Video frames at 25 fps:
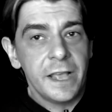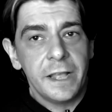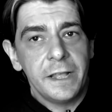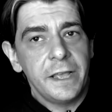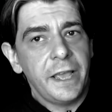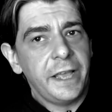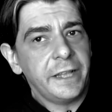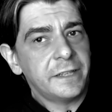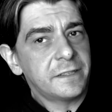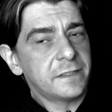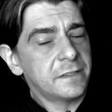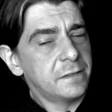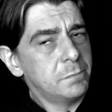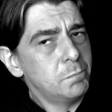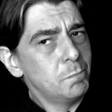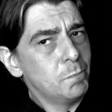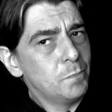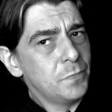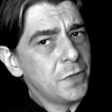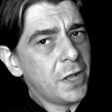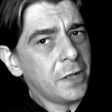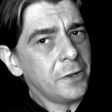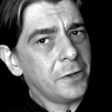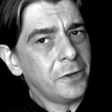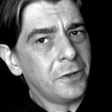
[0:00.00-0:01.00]
It's
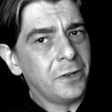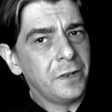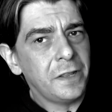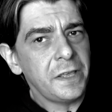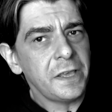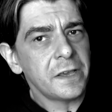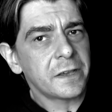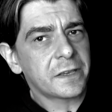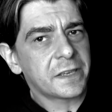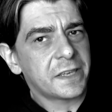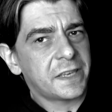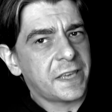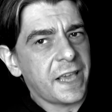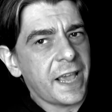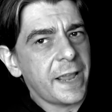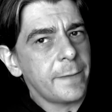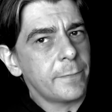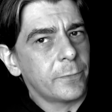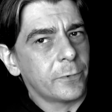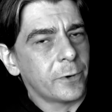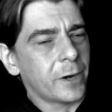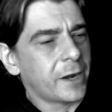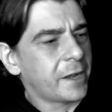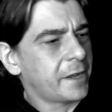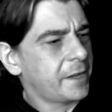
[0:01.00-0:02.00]
not only a
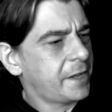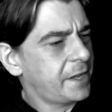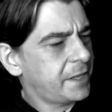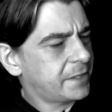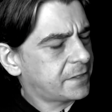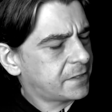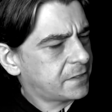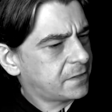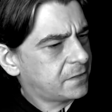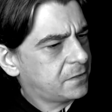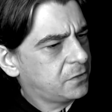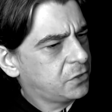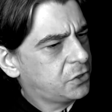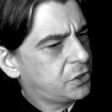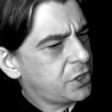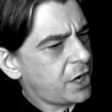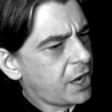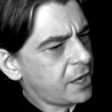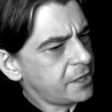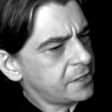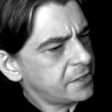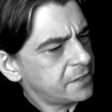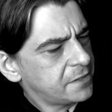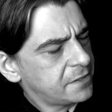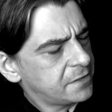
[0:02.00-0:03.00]
camera, it's
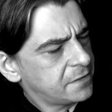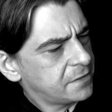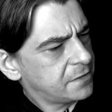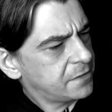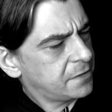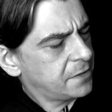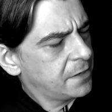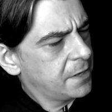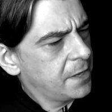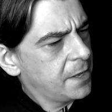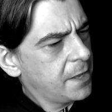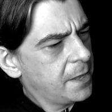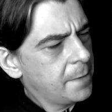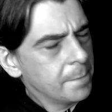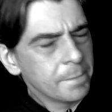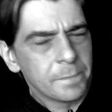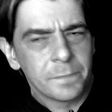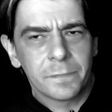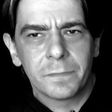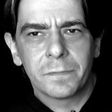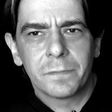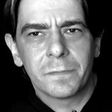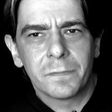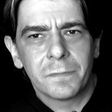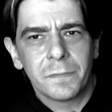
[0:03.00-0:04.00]
just
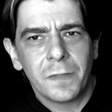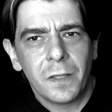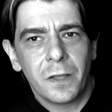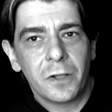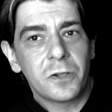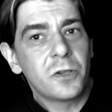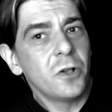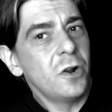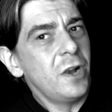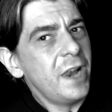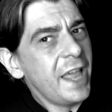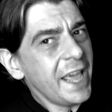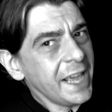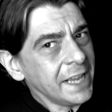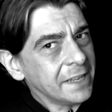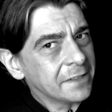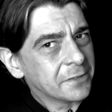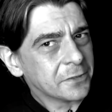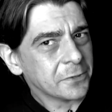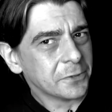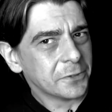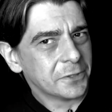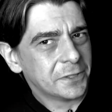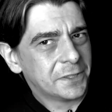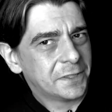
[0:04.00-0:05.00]
a
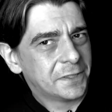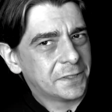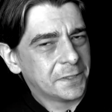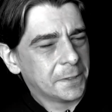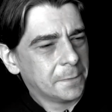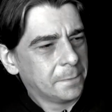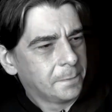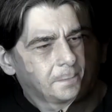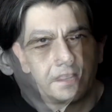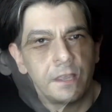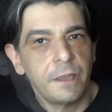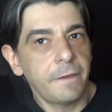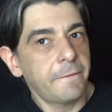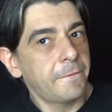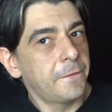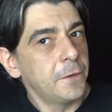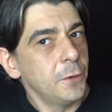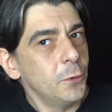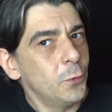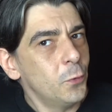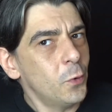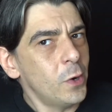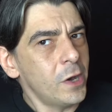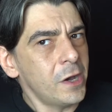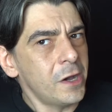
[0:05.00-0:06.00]
collector's. If
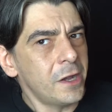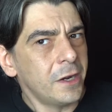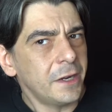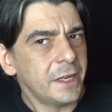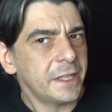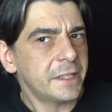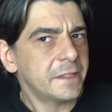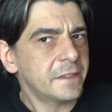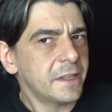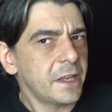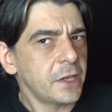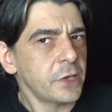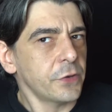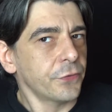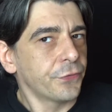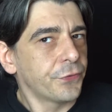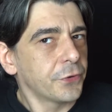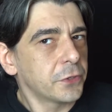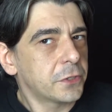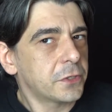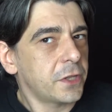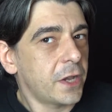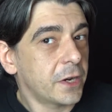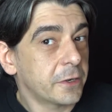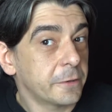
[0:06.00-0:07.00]
you are, let's say, a
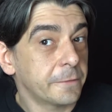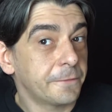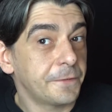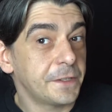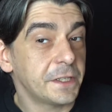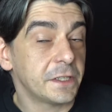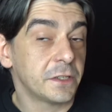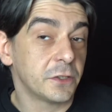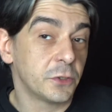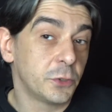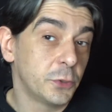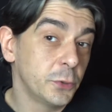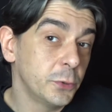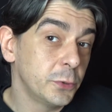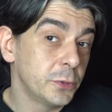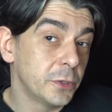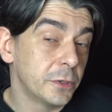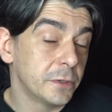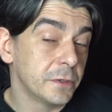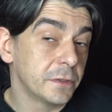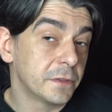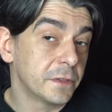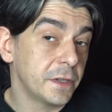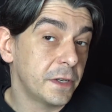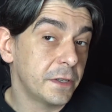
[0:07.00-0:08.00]
photography
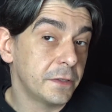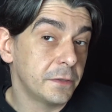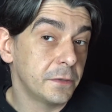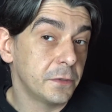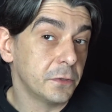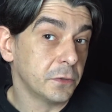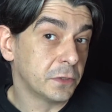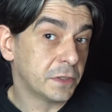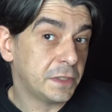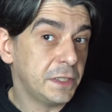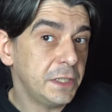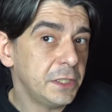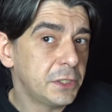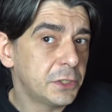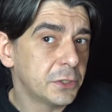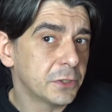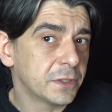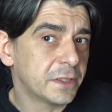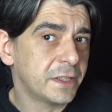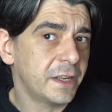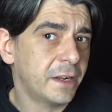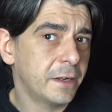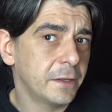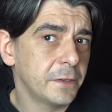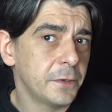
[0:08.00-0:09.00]
student and your teacher
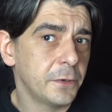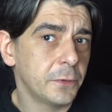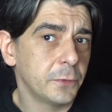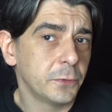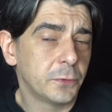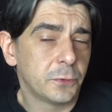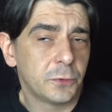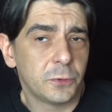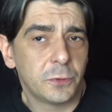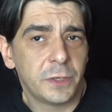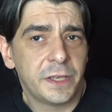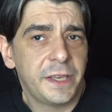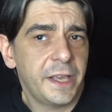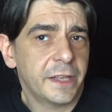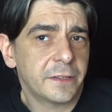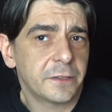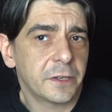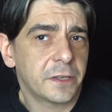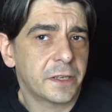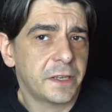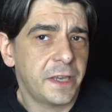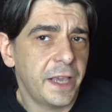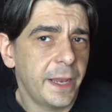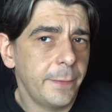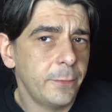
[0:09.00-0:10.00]
tells you to get a
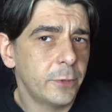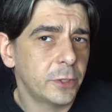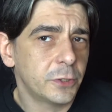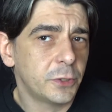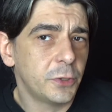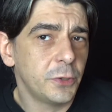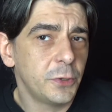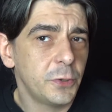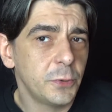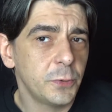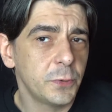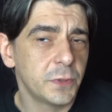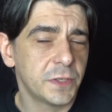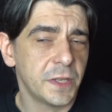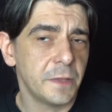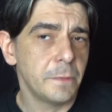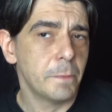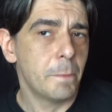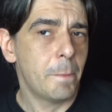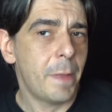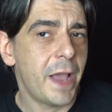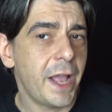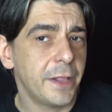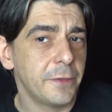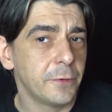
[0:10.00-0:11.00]
camera to use
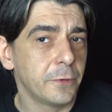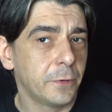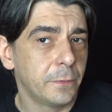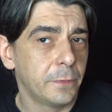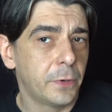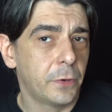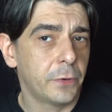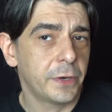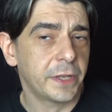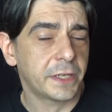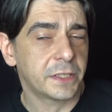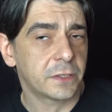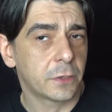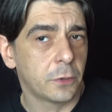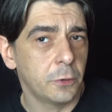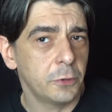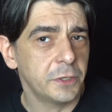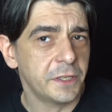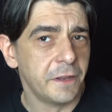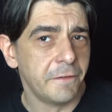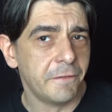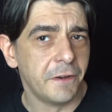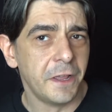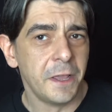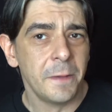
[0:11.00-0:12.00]
in manual mode
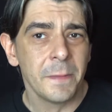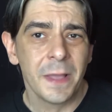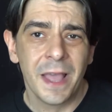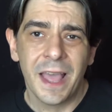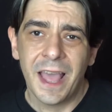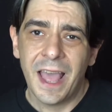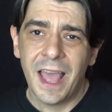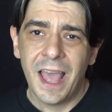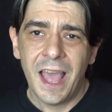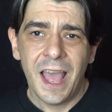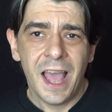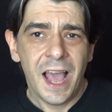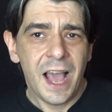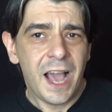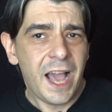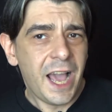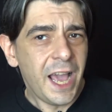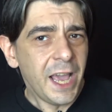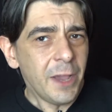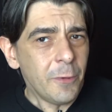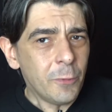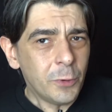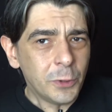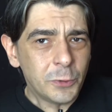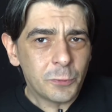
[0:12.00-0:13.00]
exclusively,
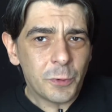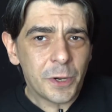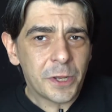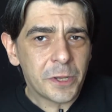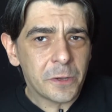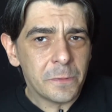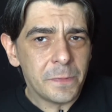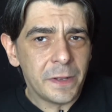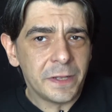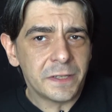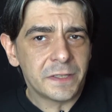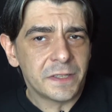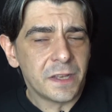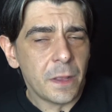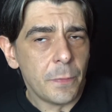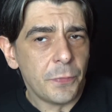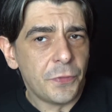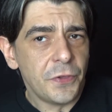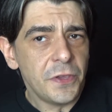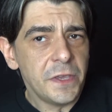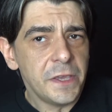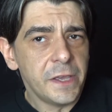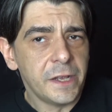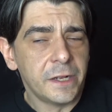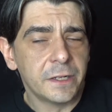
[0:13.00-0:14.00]
I would recommend
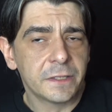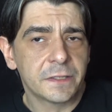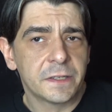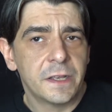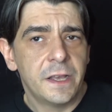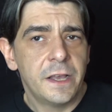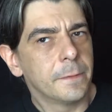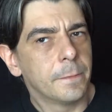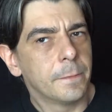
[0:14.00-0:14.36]
something else.